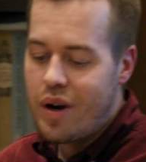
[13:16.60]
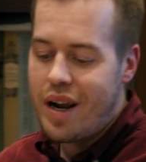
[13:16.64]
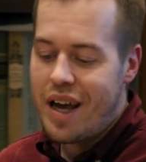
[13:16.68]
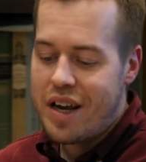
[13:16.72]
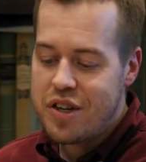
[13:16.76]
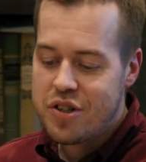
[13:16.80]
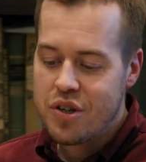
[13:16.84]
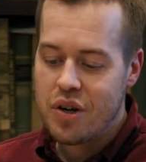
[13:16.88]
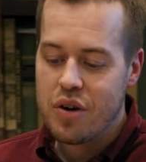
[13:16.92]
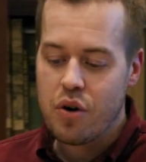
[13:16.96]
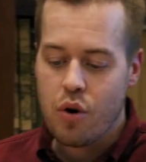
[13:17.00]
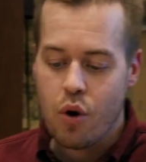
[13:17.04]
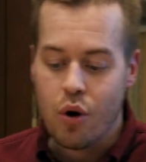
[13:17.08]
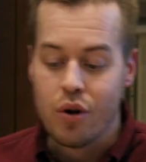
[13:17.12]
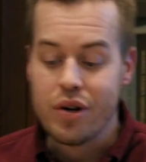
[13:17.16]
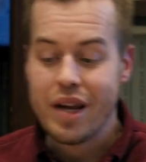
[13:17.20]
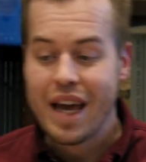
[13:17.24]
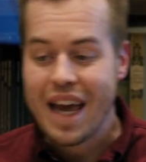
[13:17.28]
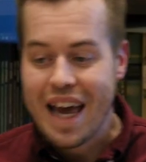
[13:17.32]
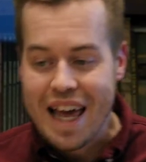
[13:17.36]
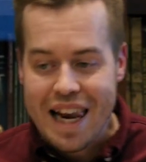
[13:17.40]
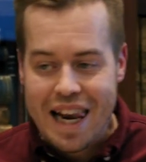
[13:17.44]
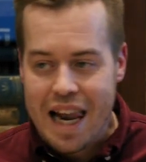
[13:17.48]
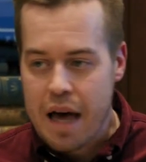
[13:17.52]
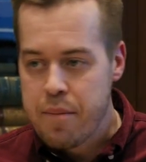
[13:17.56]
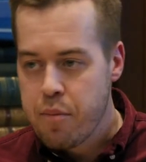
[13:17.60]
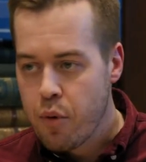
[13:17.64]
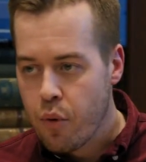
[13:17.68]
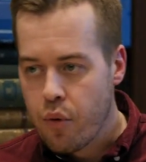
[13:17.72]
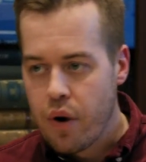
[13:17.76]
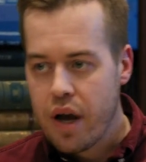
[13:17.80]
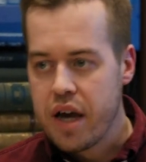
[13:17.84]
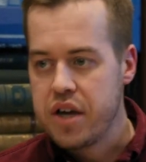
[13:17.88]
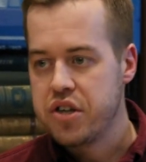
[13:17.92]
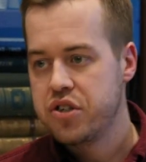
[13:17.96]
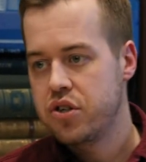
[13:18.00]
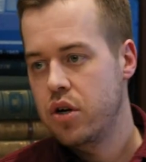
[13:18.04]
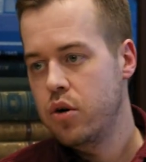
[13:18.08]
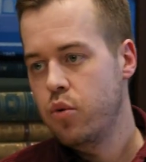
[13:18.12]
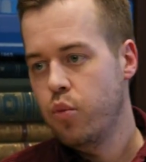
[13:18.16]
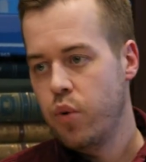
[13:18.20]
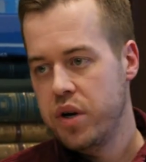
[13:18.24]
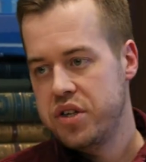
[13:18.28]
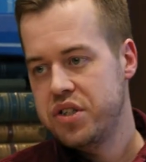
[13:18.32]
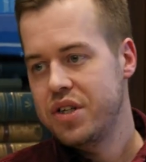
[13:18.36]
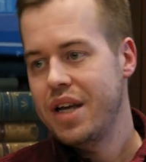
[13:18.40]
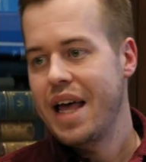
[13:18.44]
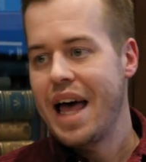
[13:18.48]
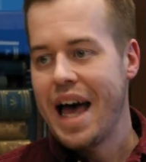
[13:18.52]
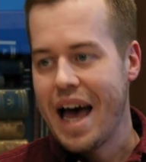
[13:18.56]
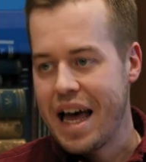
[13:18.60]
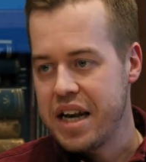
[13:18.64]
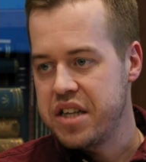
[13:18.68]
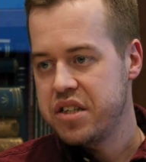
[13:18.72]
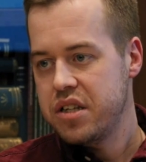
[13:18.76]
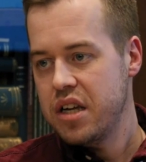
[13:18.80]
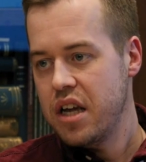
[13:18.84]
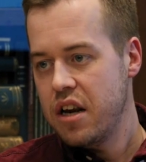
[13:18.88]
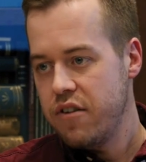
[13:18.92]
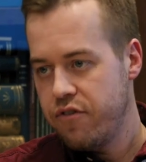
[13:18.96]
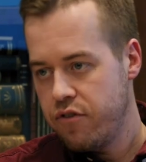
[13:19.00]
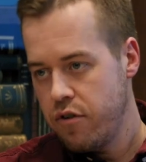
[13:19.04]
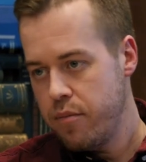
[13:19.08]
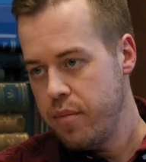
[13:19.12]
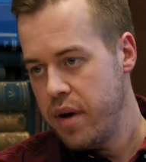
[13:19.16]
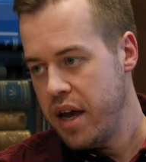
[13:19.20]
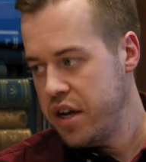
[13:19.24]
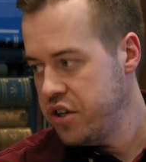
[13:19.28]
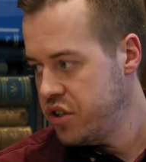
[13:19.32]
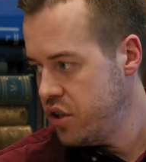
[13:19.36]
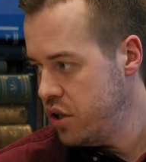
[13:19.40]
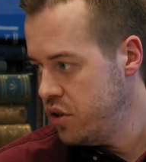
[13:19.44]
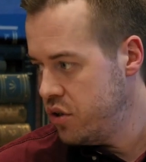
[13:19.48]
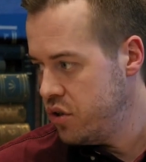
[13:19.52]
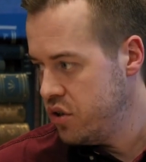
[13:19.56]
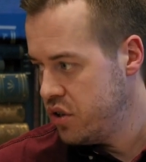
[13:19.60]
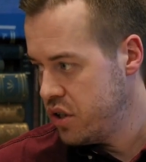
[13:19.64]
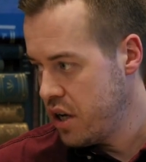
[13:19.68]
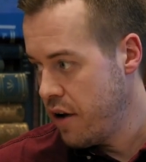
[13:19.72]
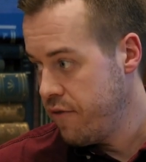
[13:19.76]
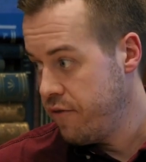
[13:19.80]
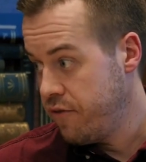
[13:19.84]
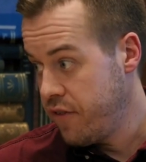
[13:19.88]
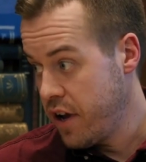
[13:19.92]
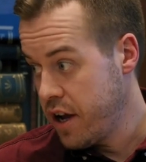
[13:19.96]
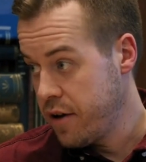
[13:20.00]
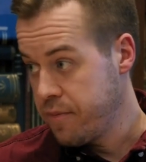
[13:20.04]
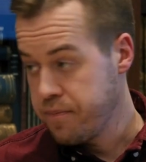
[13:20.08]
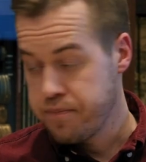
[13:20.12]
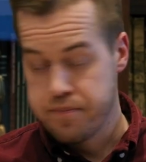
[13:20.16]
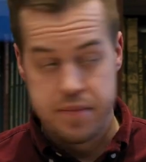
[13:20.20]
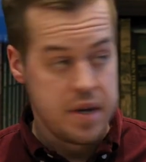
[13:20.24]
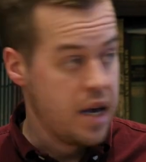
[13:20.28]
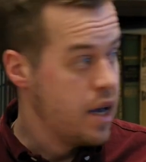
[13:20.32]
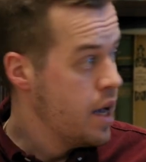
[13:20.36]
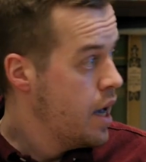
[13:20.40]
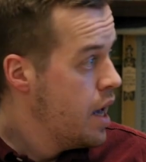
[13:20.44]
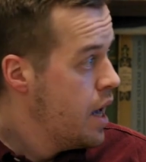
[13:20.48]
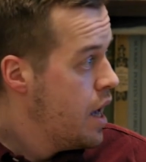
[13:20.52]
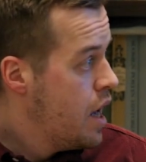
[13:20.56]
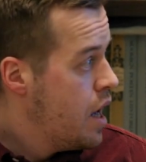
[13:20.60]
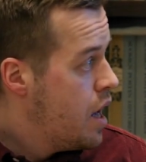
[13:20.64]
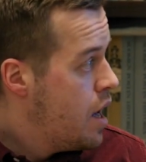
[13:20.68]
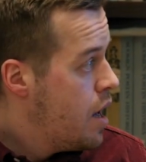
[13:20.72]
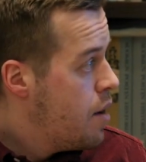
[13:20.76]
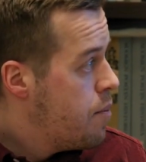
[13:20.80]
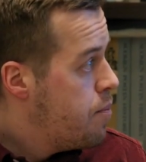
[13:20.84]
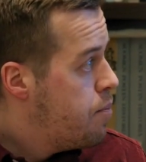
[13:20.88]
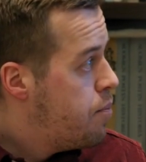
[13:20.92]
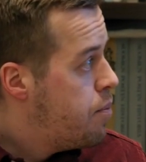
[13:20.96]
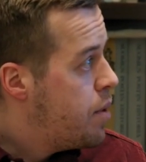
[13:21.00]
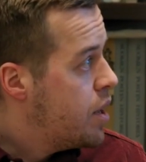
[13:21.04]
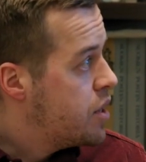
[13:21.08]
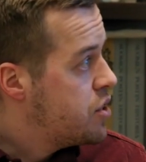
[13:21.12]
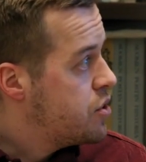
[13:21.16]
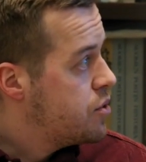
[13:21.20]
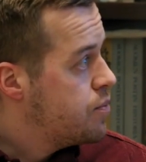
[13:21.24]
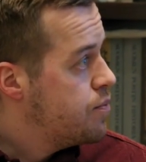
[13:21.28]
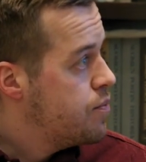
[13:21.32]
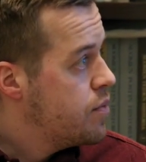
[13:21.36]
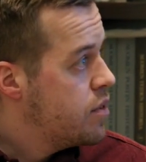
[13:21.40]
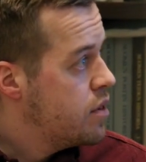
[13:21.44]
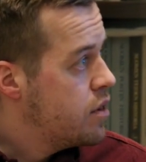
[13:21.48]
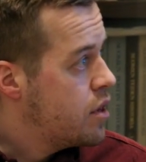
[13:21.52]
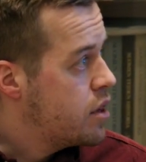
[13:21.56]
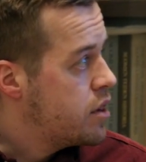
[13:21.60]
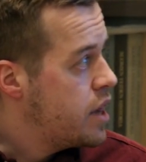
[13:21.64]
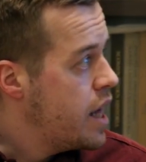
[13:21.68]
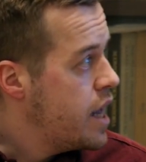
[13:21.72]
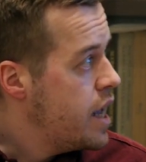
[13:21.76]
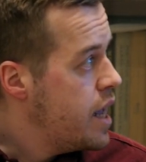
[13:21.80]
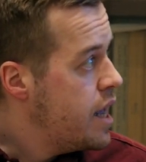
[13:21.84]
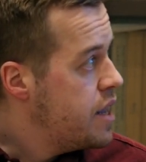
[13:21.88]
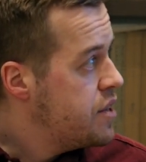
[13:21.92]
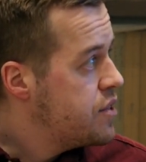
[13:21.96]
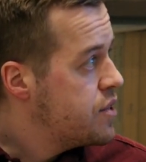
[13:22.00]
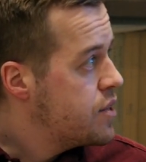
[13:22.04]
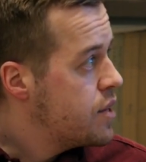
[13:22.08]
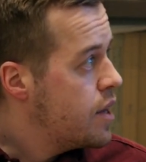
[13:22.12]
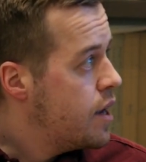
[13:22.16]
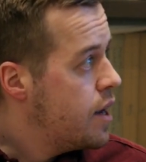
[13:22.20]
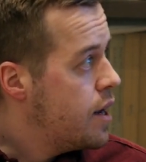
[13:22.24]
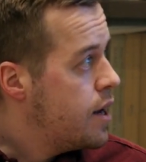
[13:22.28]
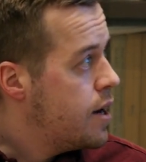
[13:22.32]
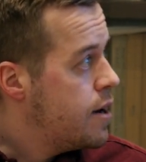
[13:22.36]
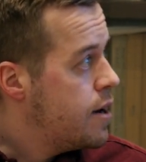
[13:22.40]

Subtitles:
relation called elaboration, which adds information to something. But the thing is,